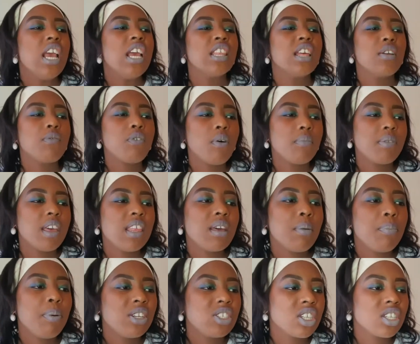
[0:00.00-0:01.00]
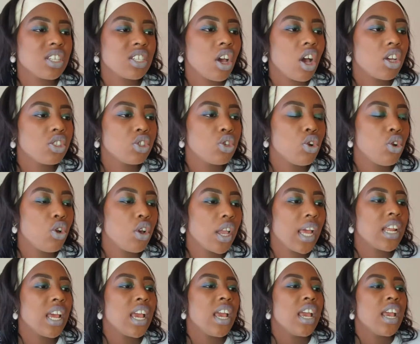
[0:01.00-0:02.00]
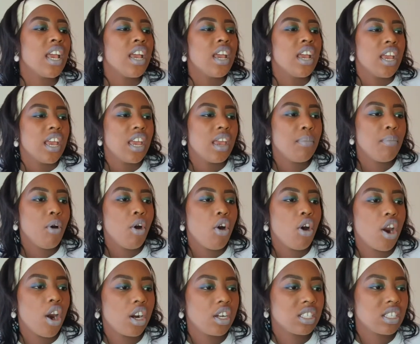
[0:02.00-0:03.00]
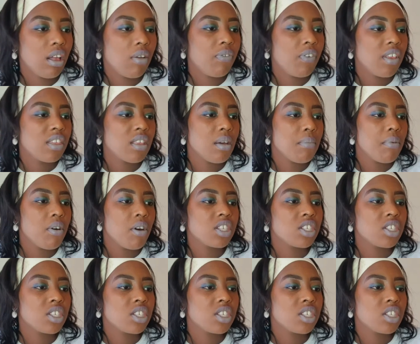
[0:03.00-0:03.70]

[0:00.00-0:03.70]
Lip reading: Then from there, the patient is asked to look at him or herself in the mirror.